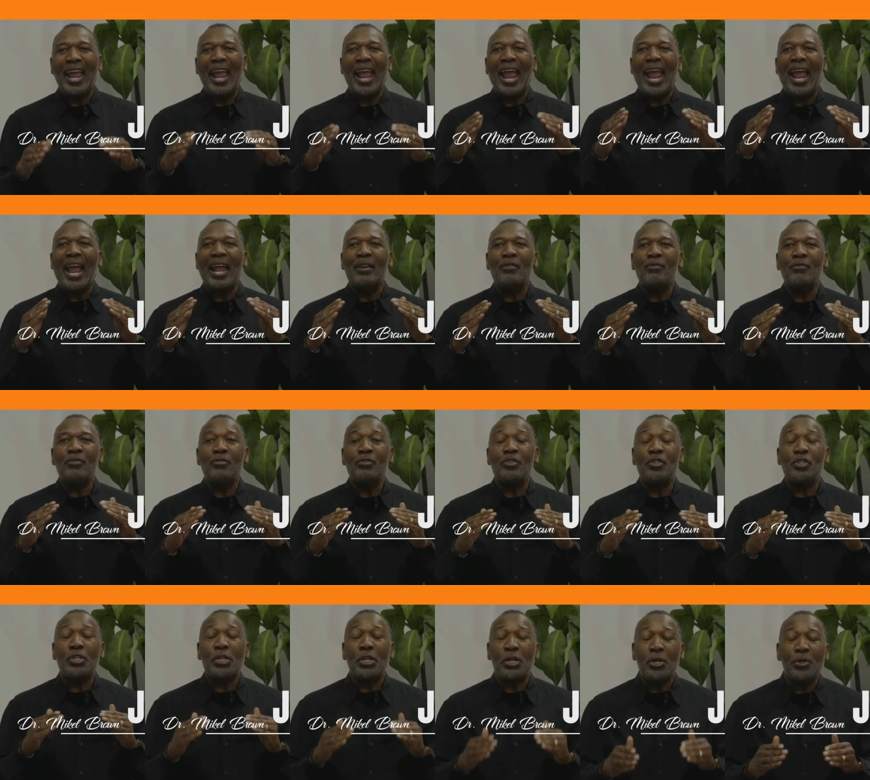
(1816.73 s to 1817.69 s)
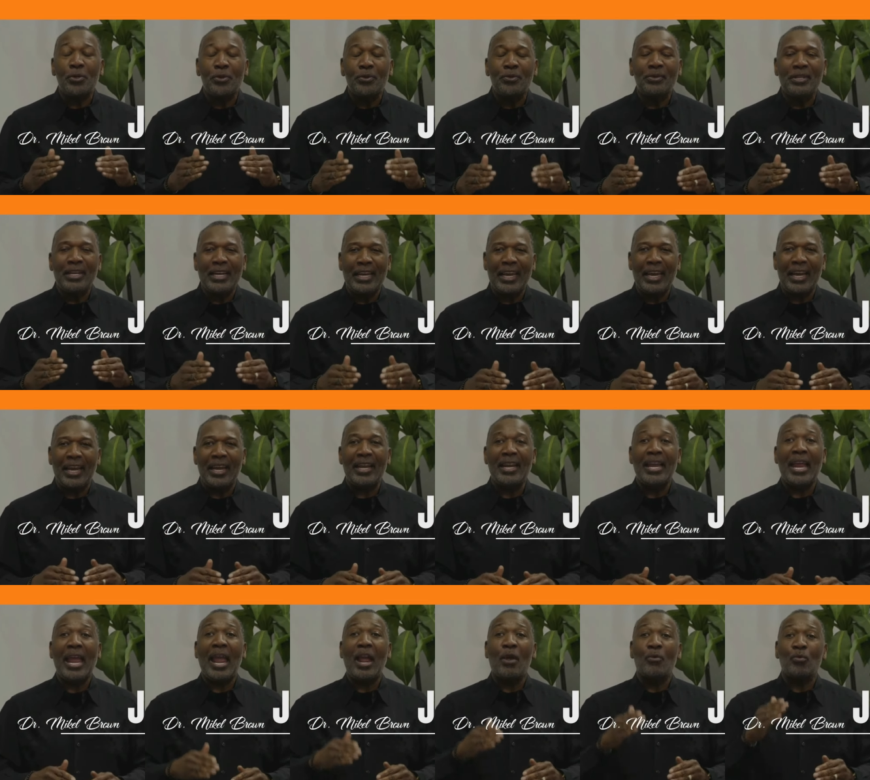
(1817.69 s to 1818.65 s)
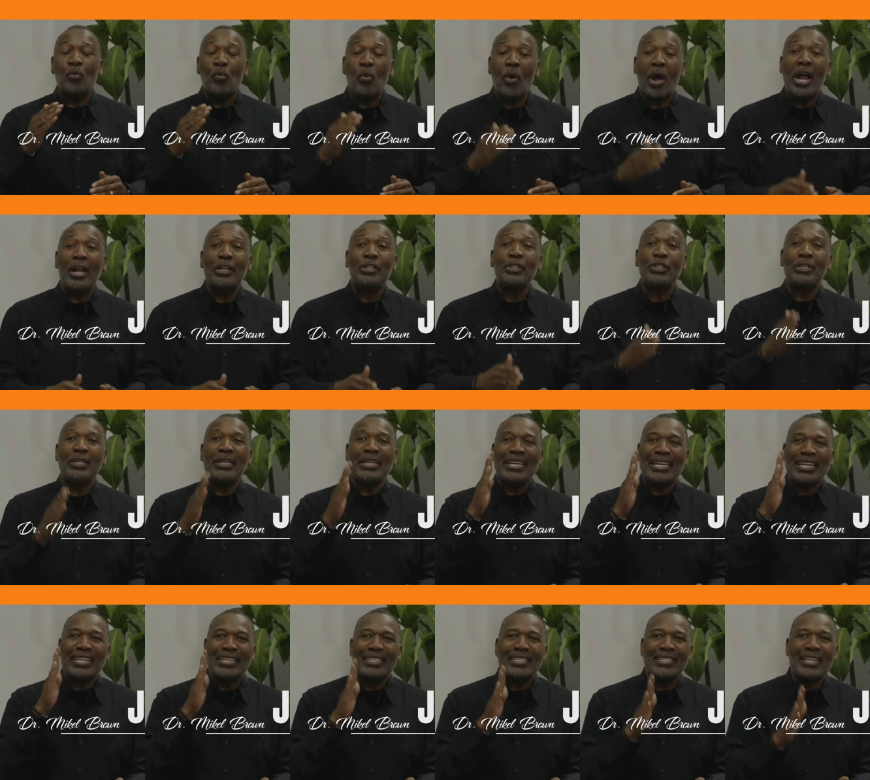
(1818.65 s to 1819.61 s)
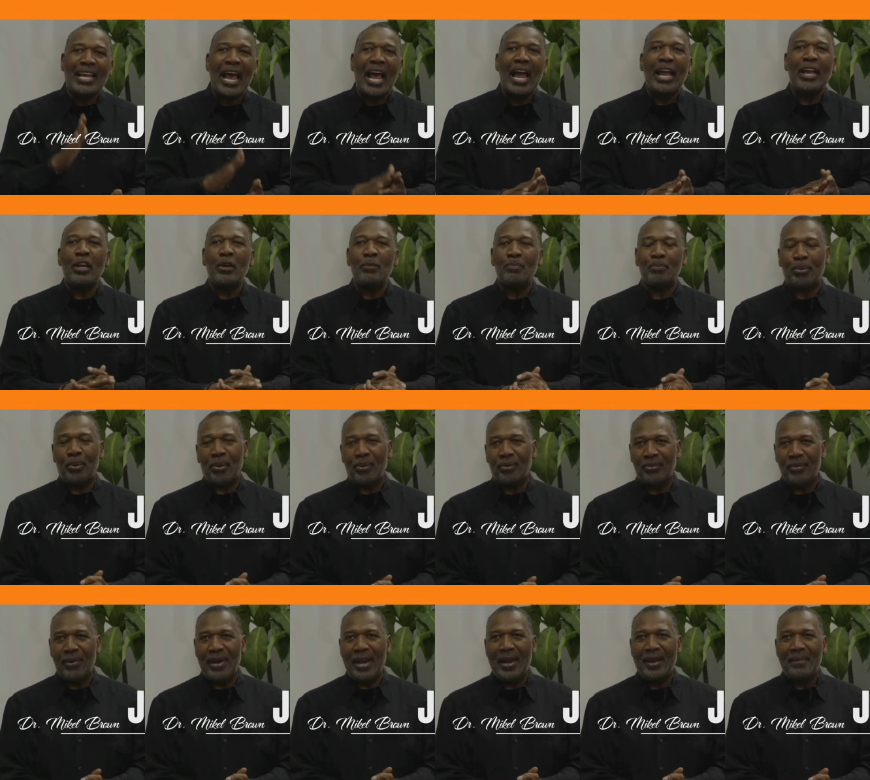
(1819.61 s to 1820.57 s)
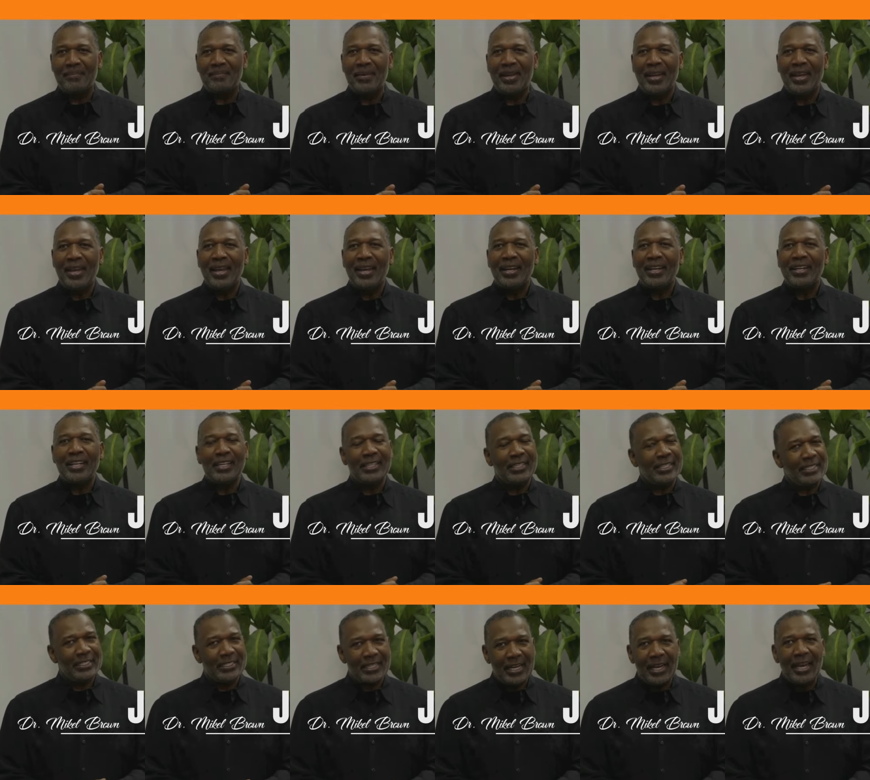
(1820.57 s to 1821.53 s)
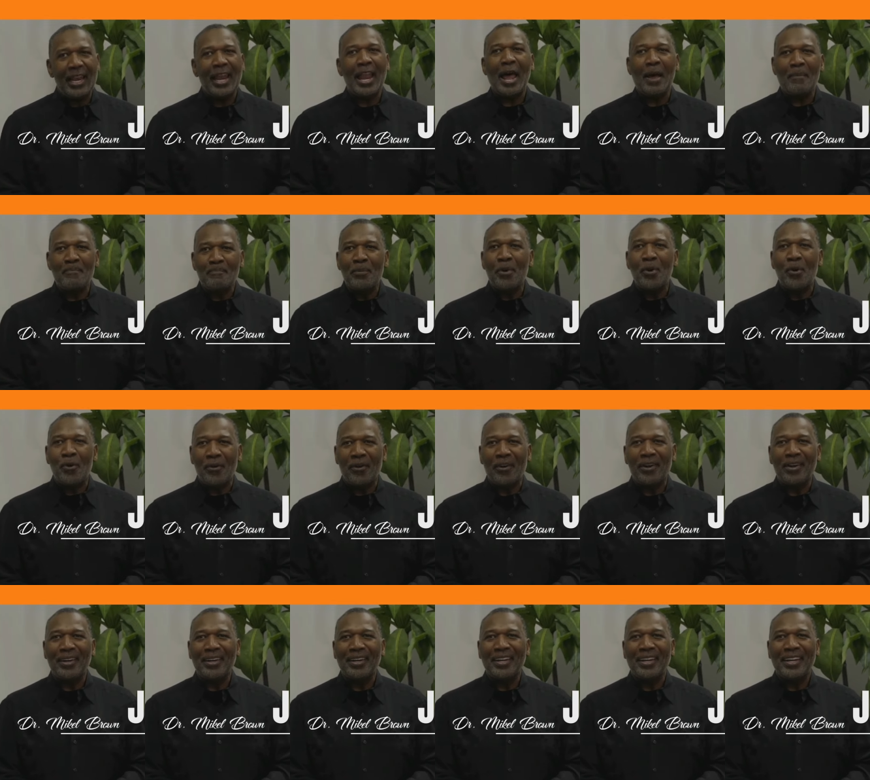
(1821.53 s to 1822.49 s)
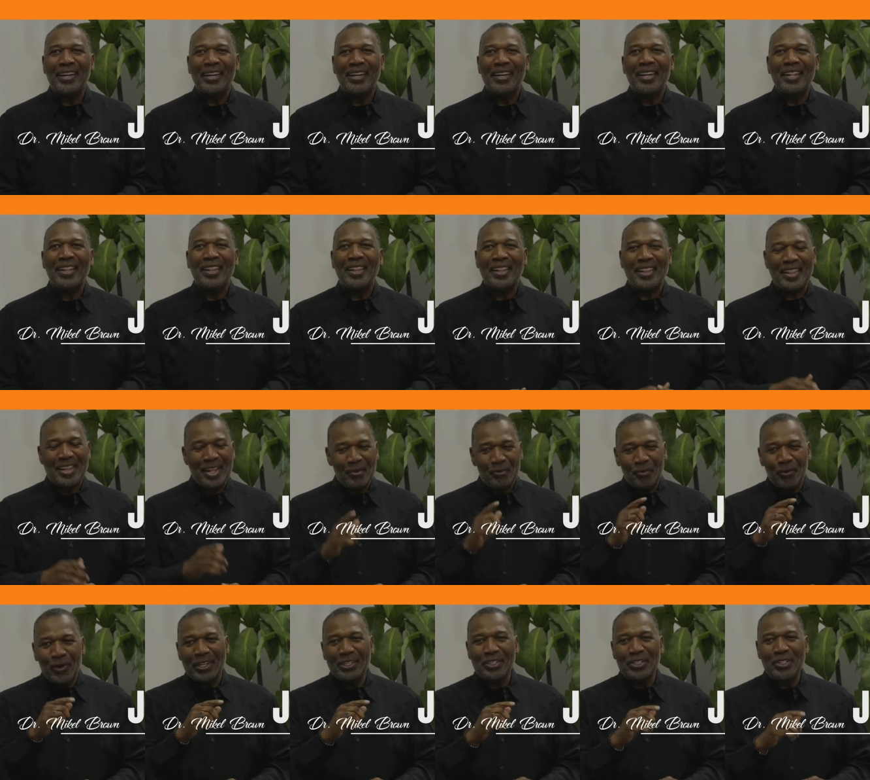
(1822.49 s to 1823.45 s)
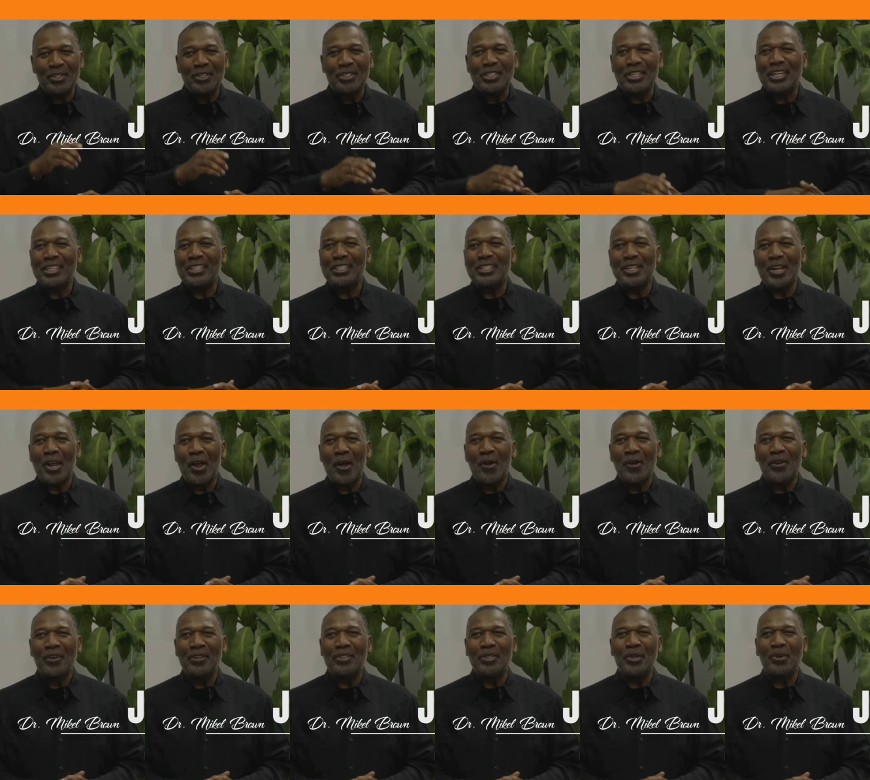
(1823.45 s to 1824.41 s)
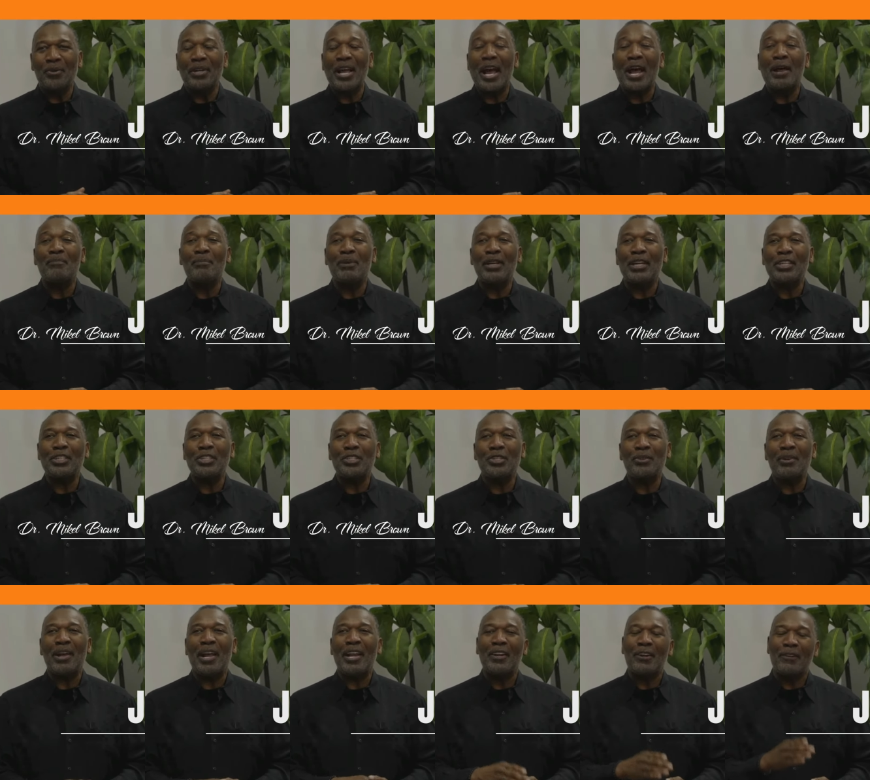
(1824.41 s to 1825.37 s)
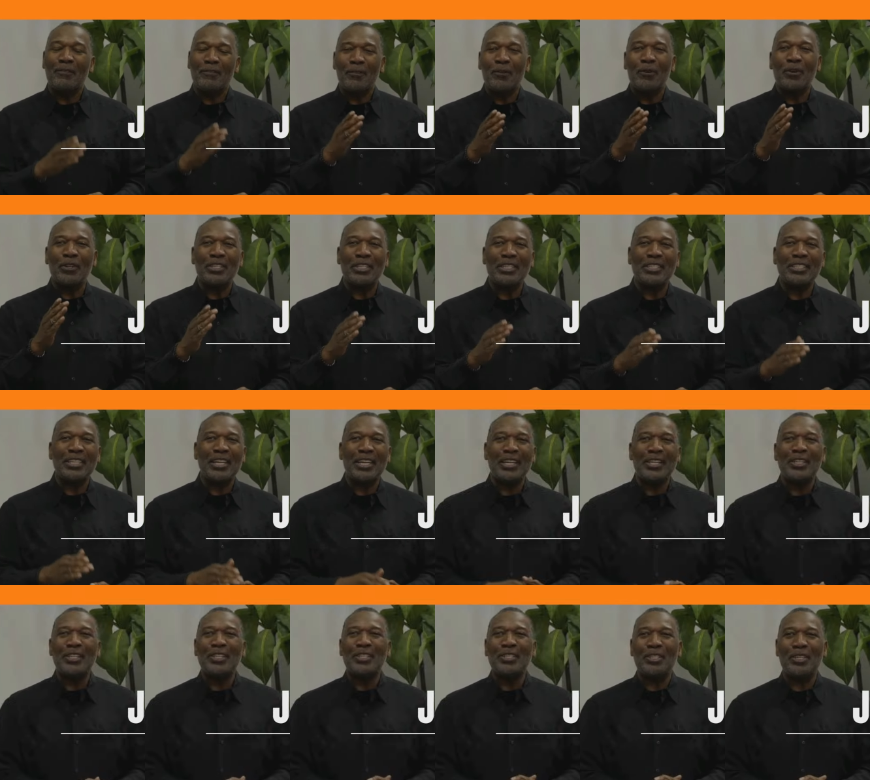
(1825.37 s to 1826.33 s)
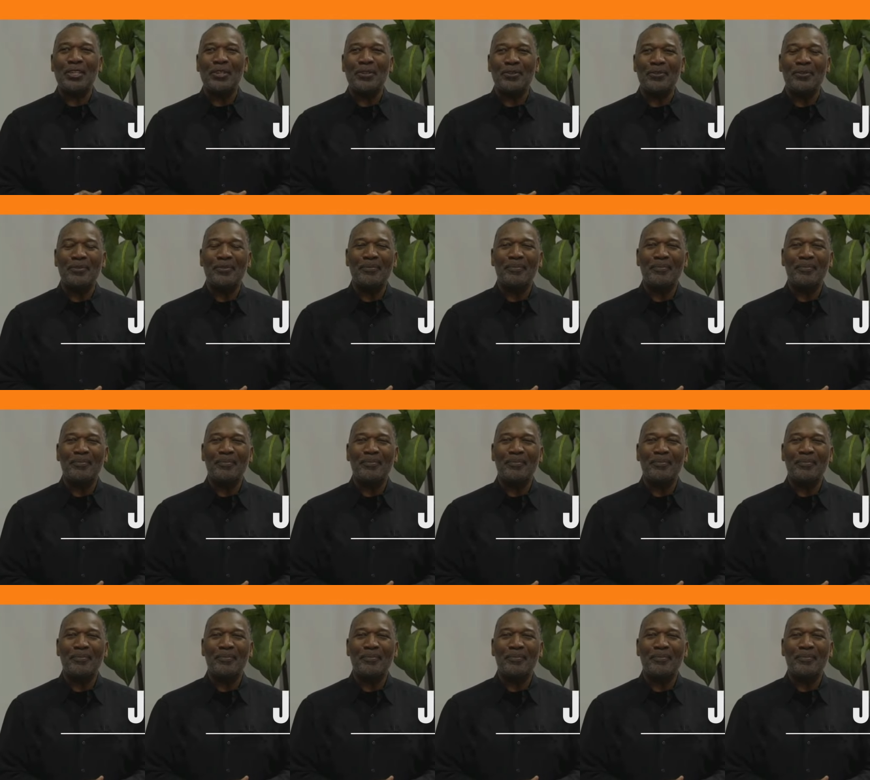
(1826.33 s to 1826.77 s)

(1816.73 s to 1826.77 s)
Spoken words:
and tune in and watch the entire program, because it's a lot more than what you just saw. So God bless you. I look forward to seeing you soon.